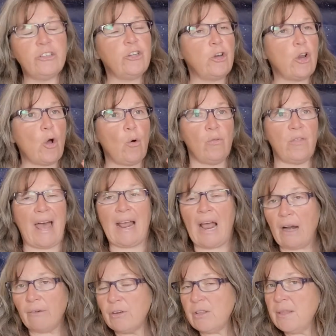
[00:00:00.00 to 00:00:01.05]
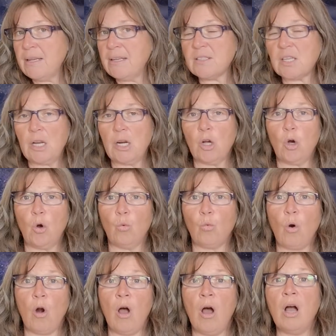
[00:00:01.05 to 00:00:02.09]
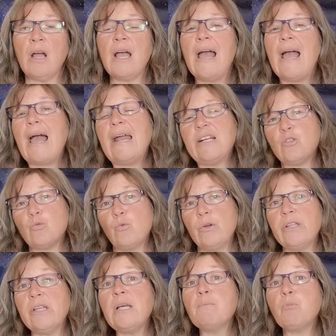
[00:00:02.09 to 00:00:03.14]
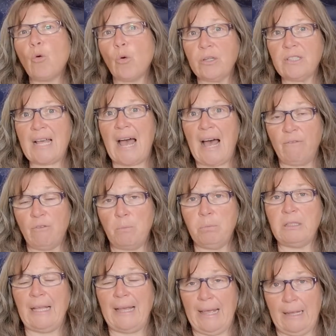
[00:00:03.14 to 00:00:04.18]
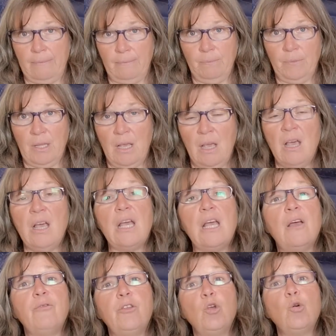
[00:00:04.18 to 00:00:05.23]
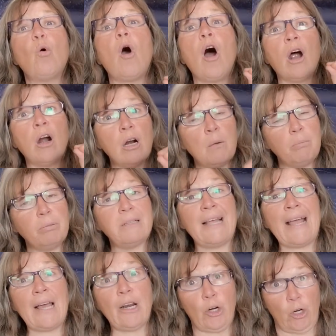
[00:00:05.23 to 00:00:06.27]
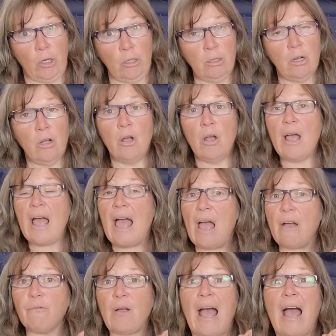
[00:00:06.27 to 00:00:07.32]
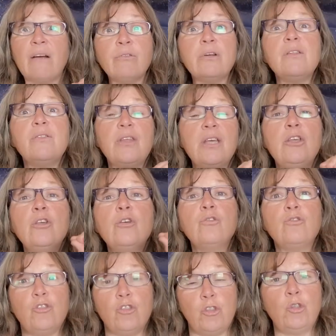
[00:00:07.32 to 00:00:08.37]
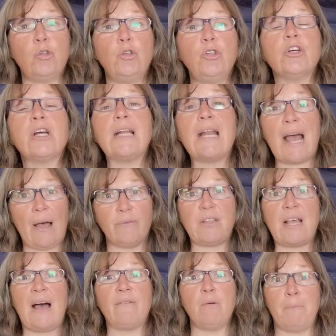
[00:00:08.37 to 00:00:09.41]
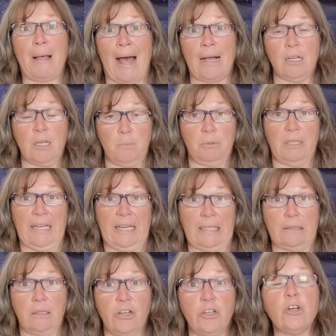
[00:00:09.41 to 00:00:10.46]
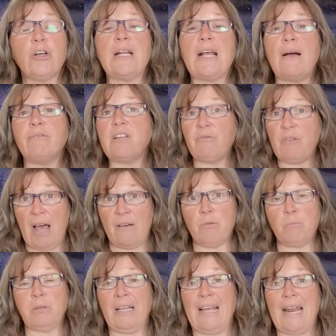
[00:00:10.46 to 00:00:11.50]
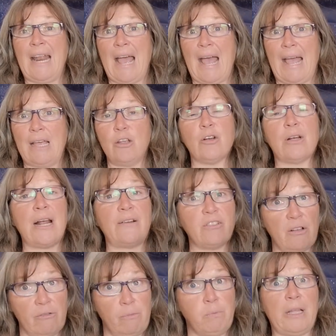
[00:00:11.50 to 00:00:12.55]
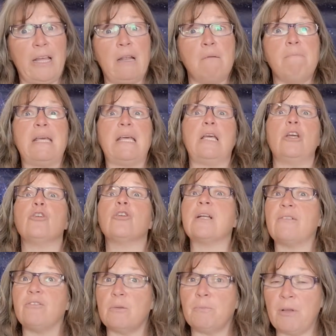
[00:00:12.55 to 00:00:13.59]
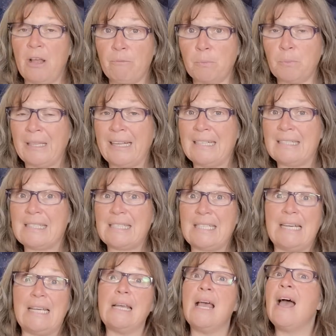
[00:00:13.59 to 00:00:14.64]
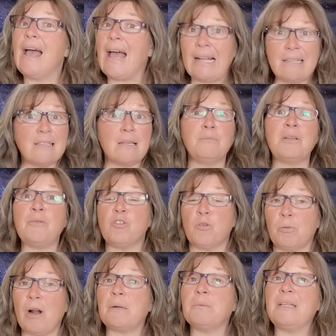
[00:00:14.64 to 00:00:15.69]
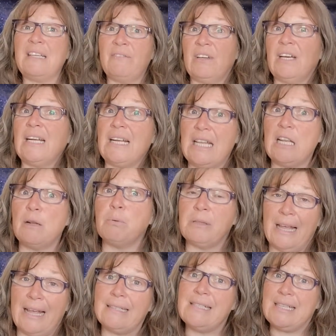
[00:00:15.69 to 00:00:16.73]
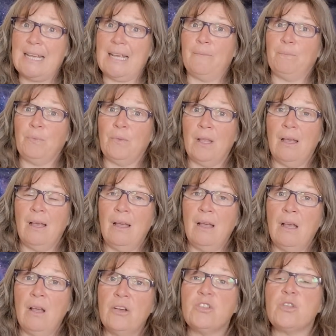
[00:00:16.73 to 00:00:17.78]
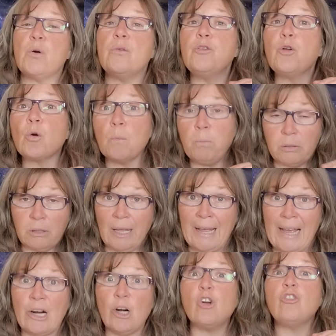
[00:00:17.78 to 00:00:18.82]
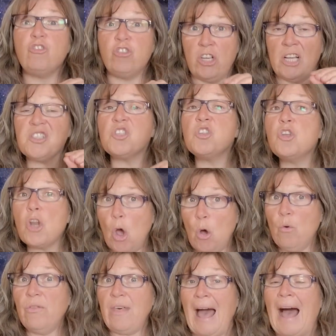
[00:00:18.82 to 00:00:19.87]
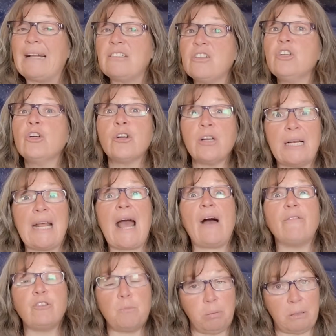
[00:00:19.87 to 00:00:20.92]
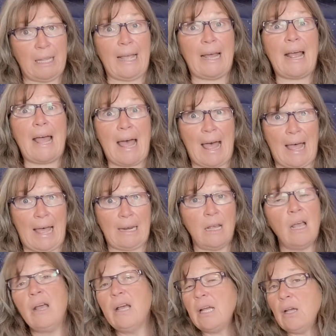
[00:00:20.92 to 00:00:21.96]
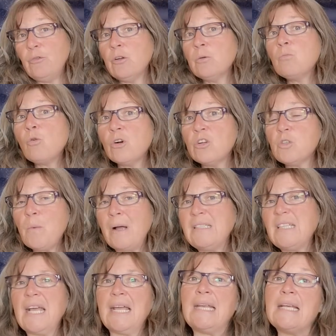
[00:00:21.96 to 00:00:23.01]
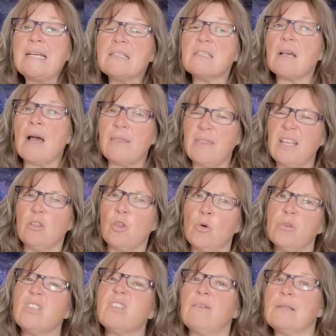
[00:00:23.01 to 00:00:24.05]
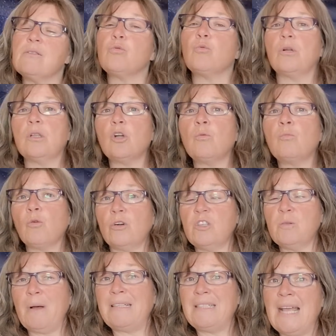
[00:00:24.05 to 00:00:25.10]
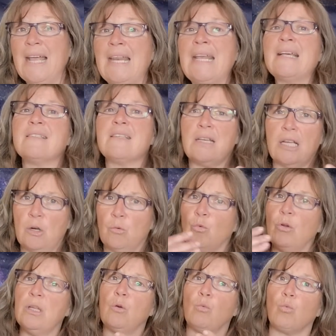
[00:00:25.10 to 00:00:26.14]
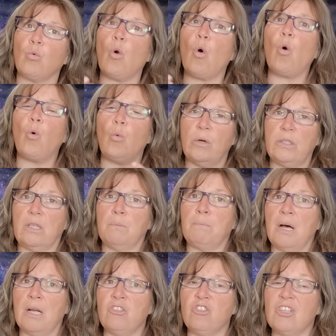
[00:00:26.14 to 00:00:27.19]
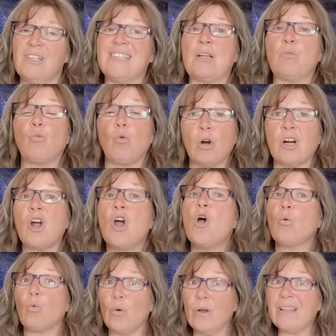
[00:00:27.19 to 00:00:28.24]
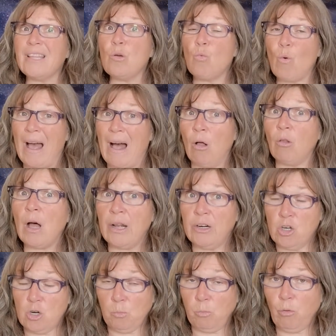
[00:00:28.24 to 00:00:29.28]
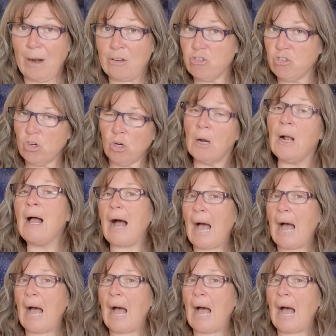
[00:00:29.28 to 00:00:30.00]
to know that everything is going to go wrong, and it's really important to have a plan. If you are a planner, everything you do, you're going to have a backup plan. You're going to have a plan A. You're going to have a plan B. You're going to have a plan C. And sometimes you're probably even going to need a plan D. So if you're a planner, just know that. You're going to have to plan ahead. If you're more spontaneous, I think those of us who are a little more spontaneous and can really roll with the punches and work really well under pressure,